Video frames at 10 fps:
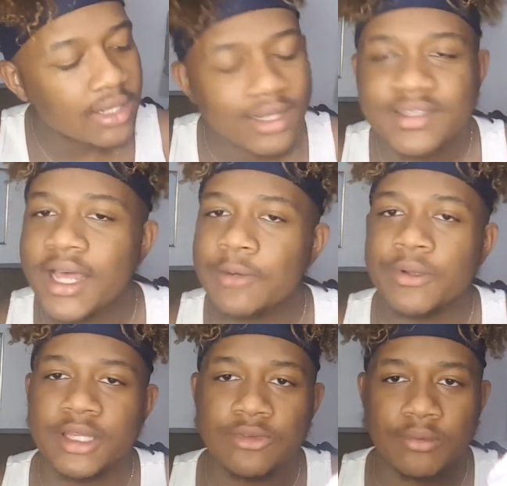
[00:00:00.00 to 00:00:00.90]
That's kind of
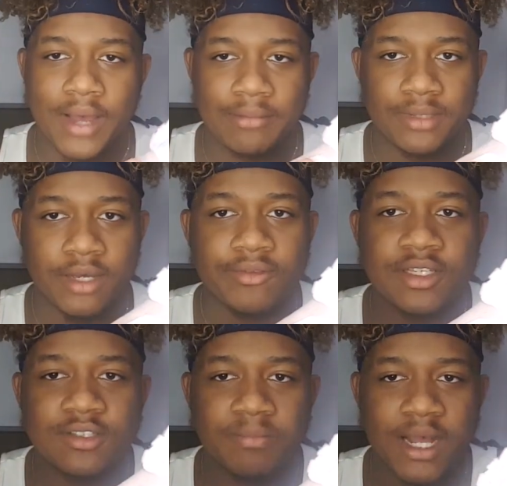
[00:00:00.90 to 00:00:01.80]
what these remind me of,
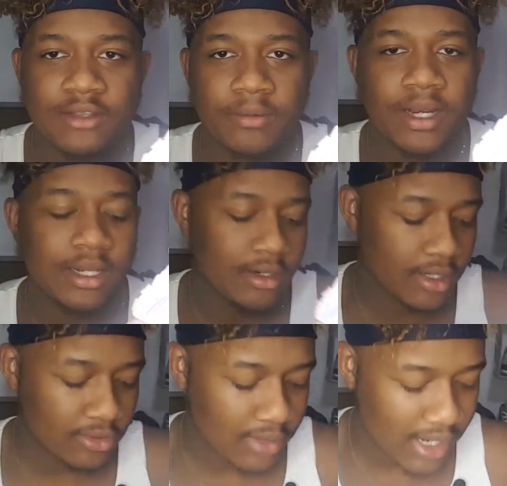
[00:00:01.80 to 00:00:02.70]
these spots right here.
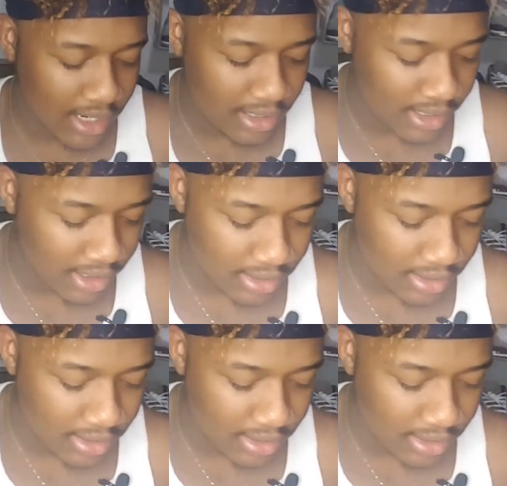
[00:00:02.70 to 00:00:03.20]
That's what I kind of like.